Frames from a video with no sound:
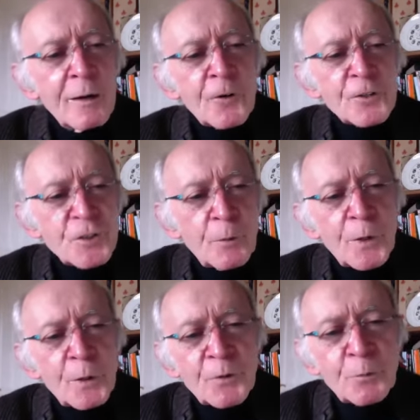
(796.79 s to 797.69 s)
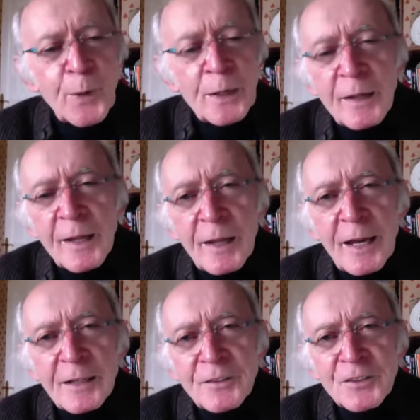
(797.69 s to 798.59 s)
for someone with barely a
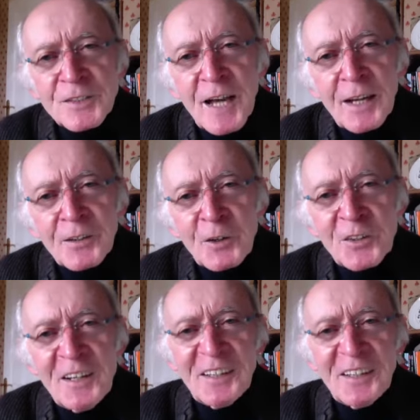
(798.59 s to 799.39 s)
leg to stand on.